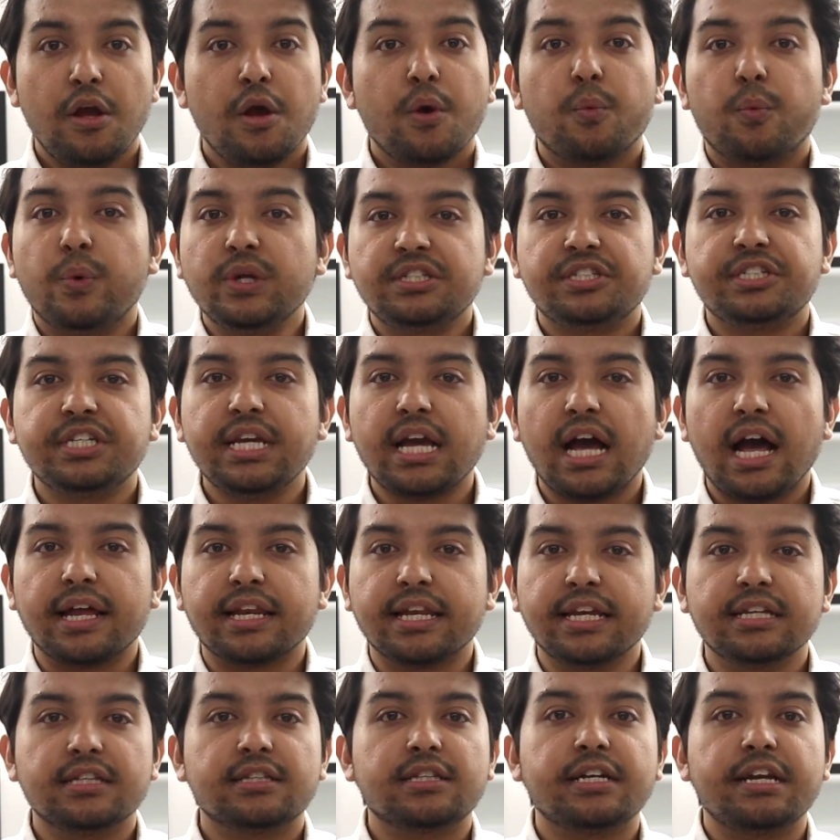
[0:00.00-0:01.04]
With
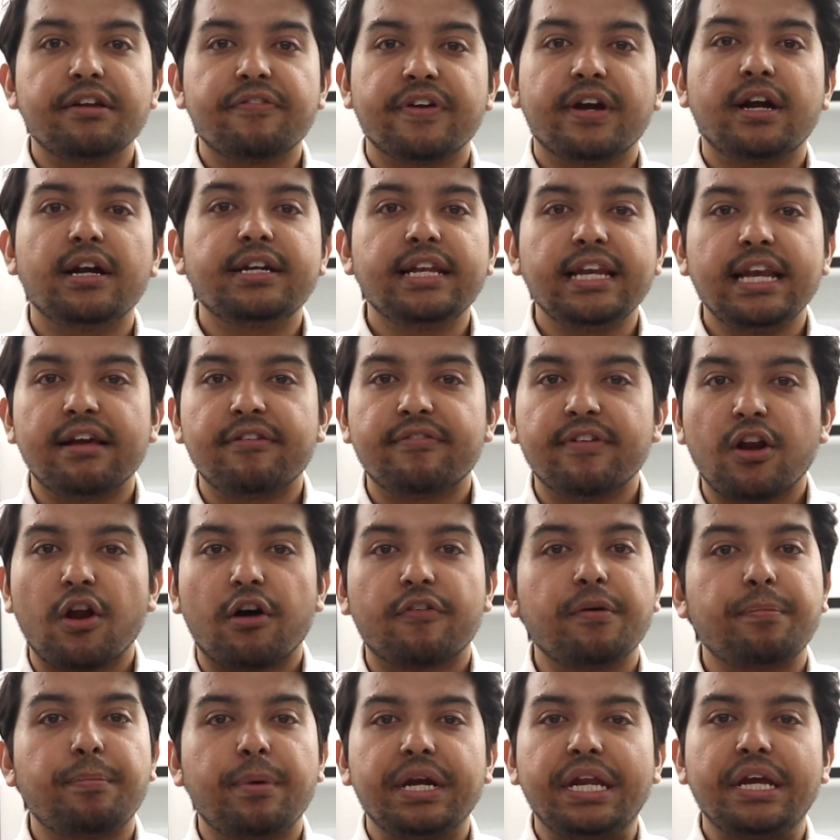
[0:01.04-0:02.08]
GRE, the difficulty level
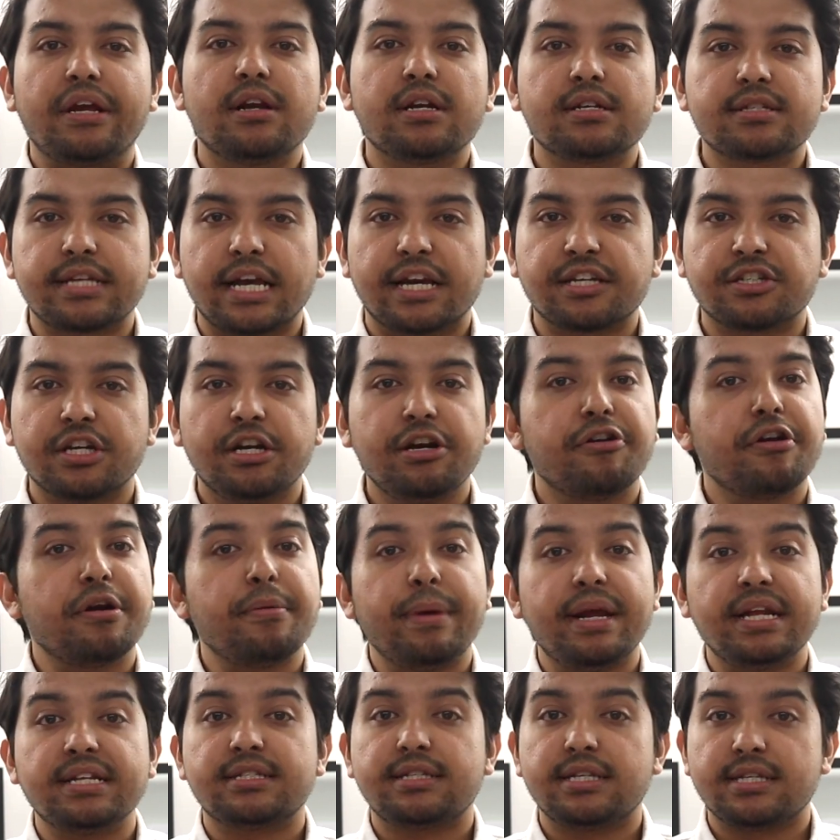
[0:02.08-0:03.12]
of a particular section
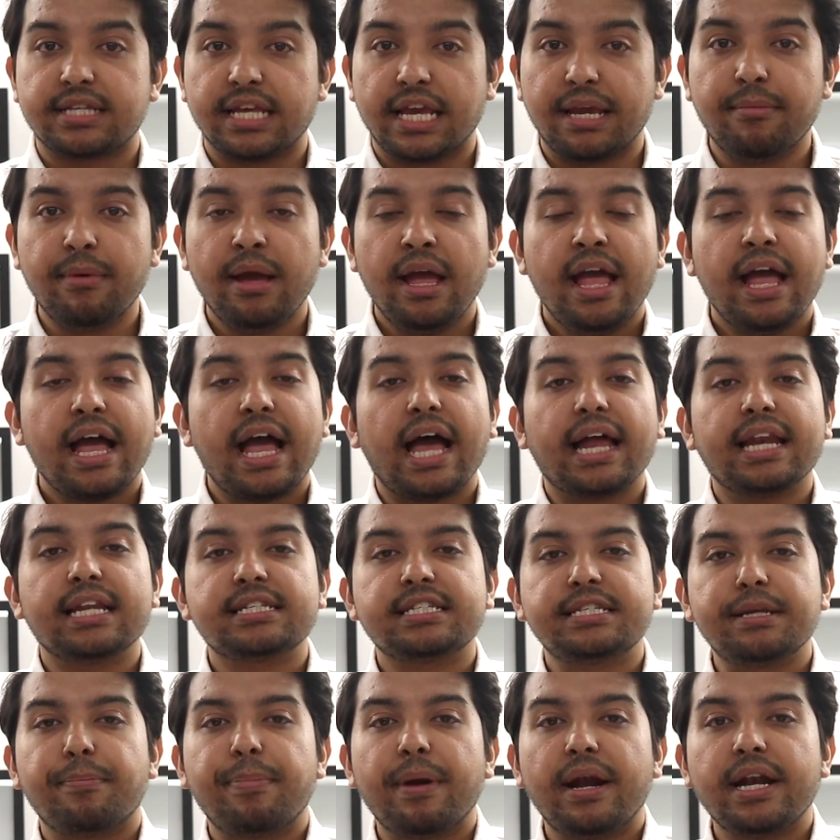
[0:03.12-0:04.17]
remains the same and
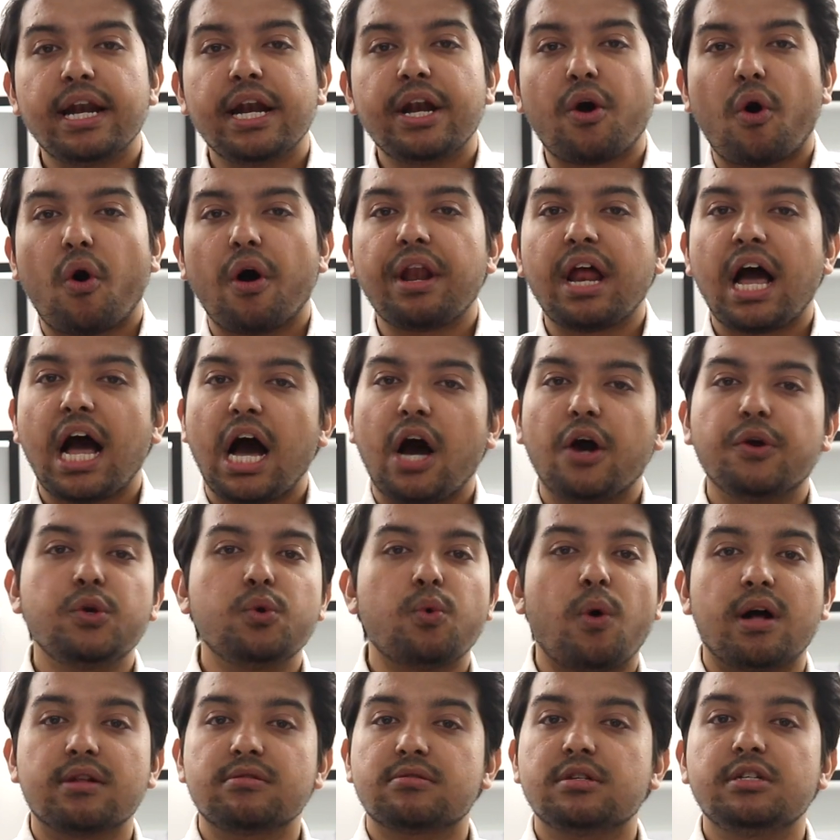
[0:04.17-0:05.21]
is dependent on how
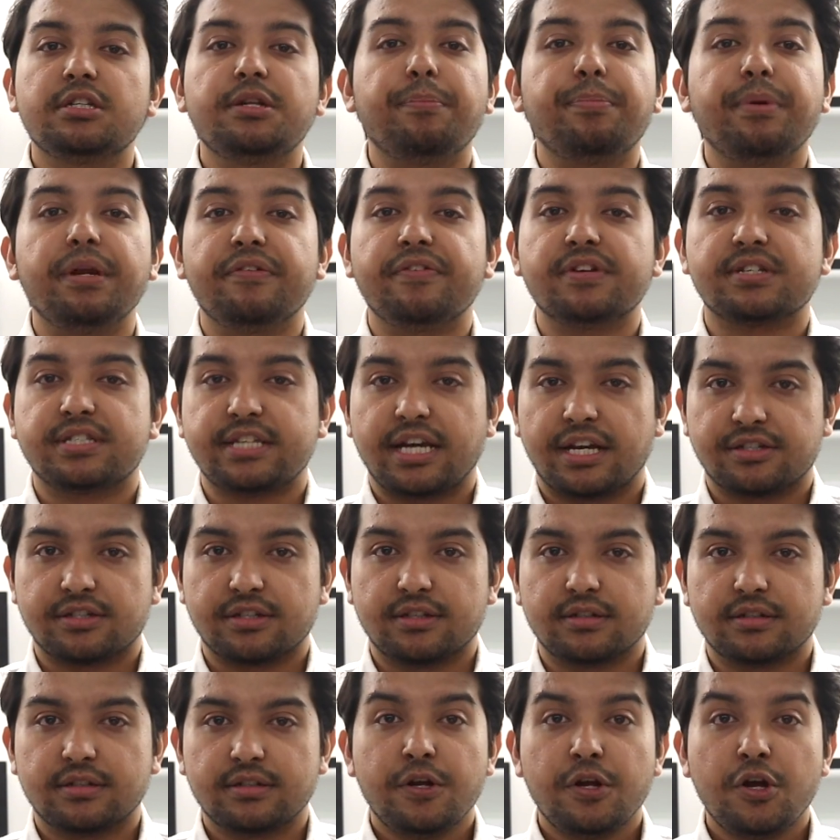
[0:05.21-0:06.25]
you answered the previous section.